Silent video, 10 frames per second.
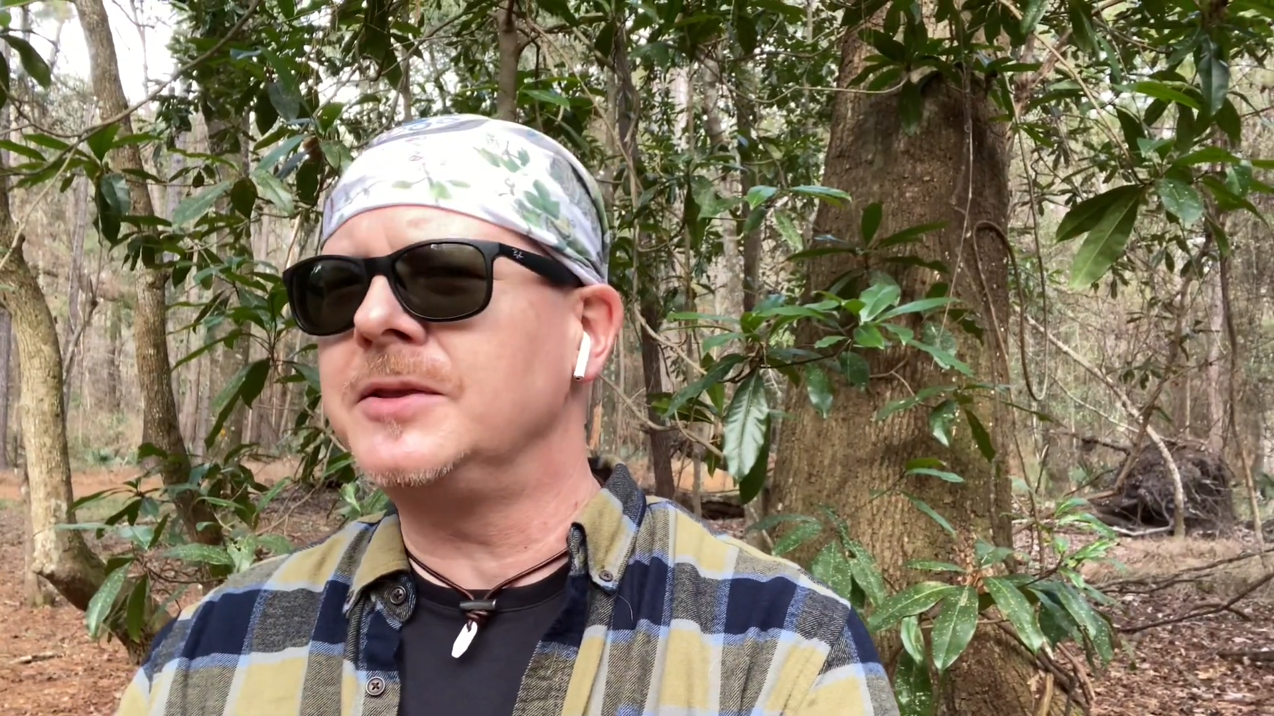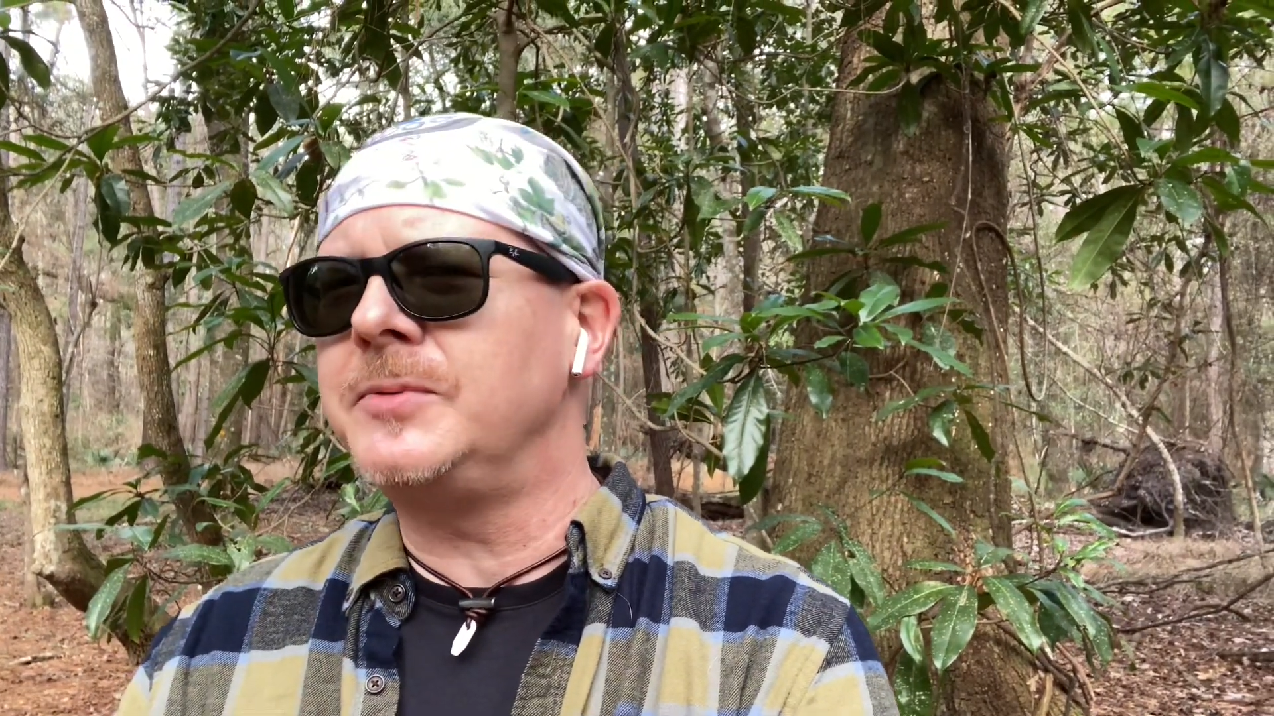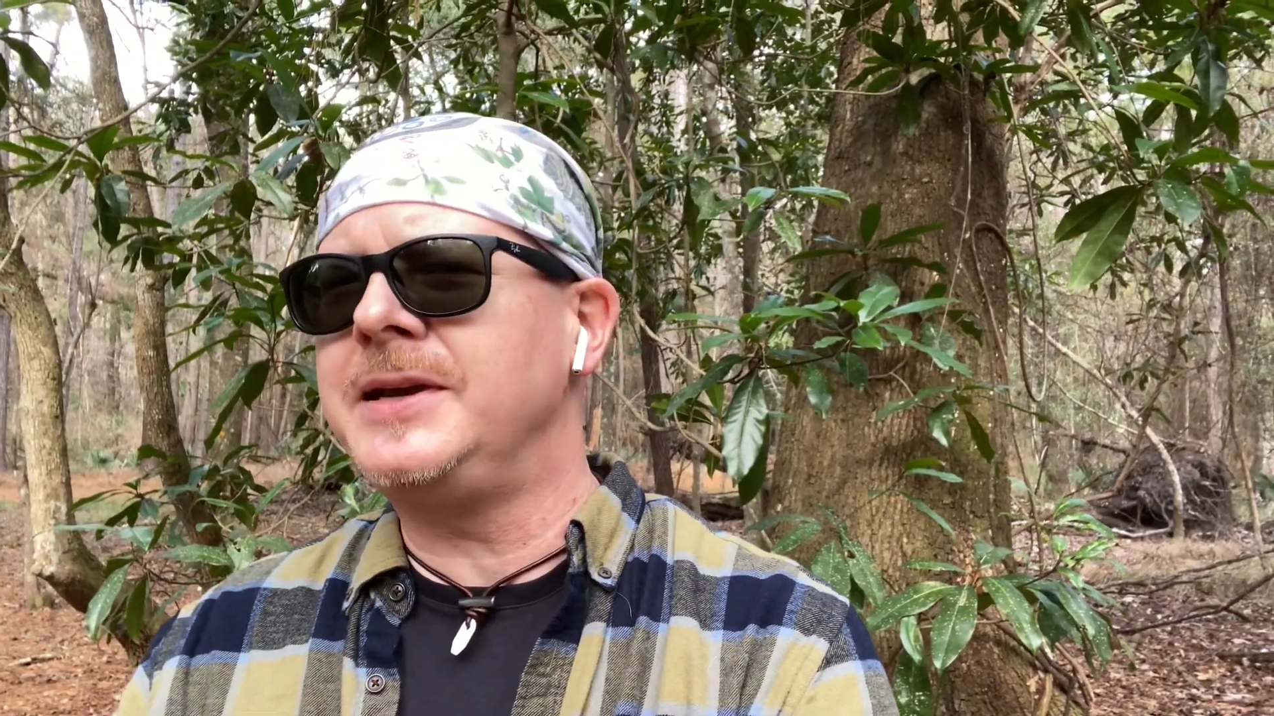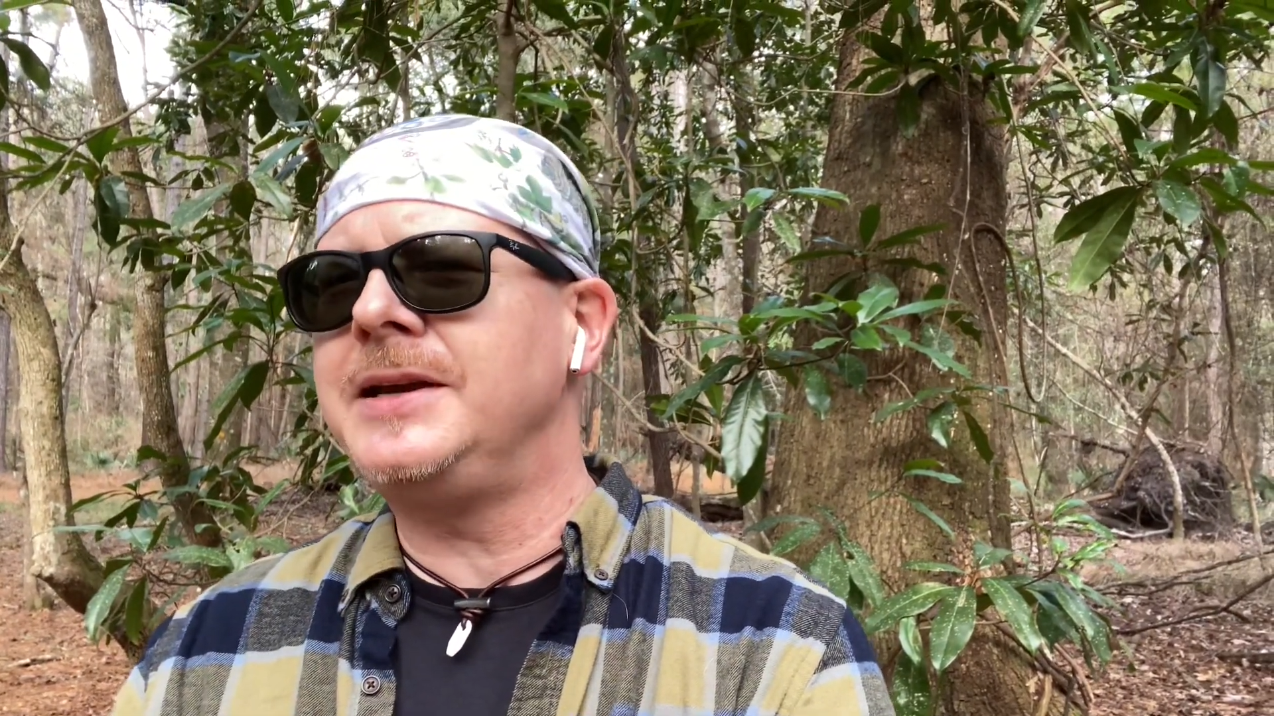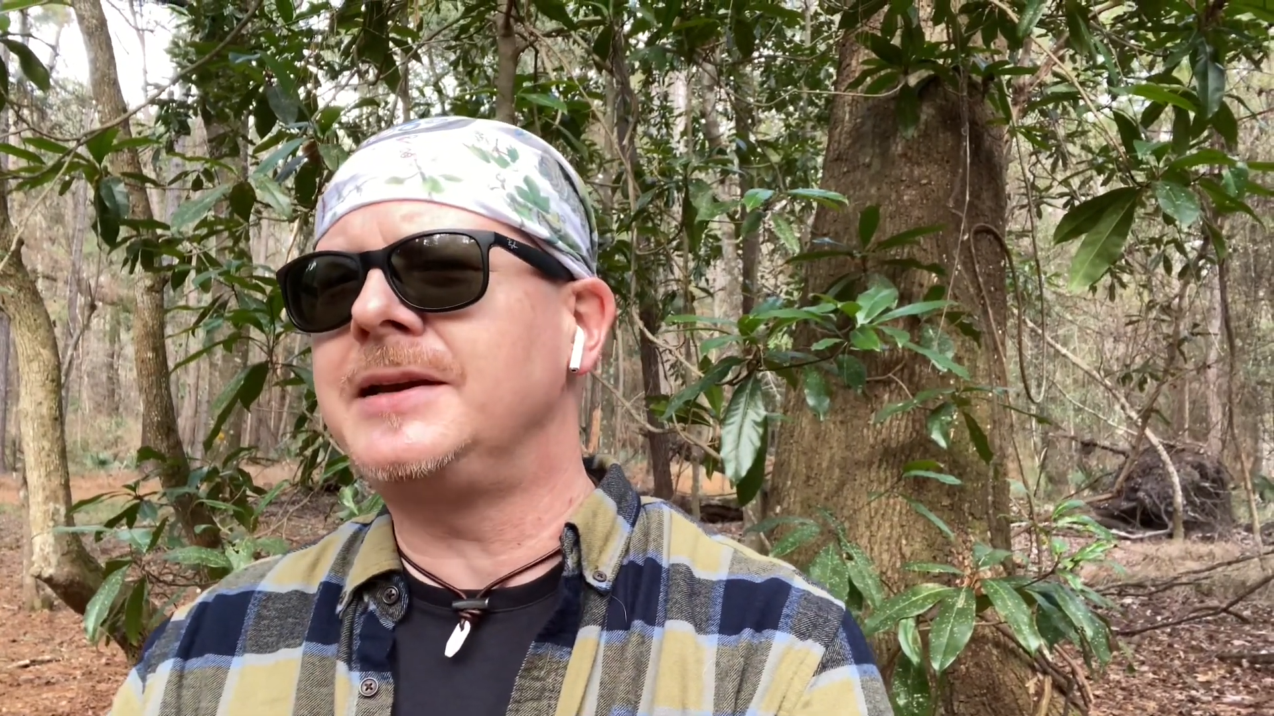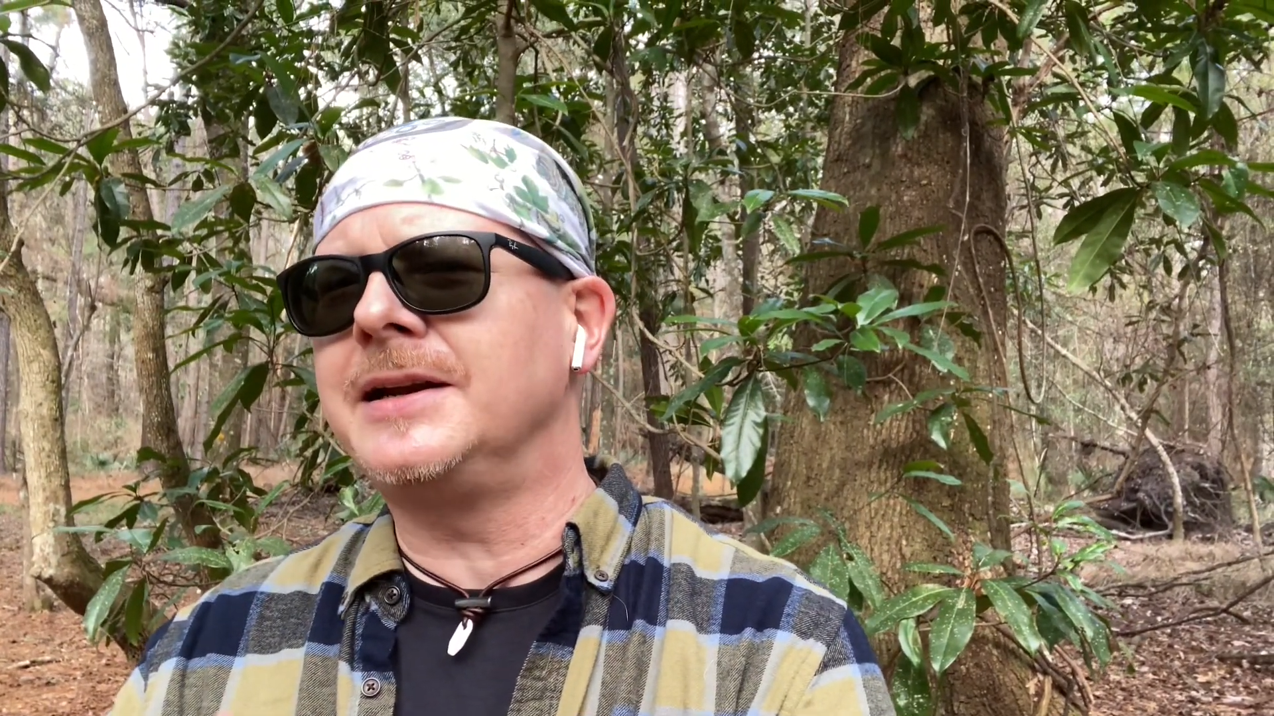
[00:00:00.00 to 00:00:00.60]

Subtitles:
in the week,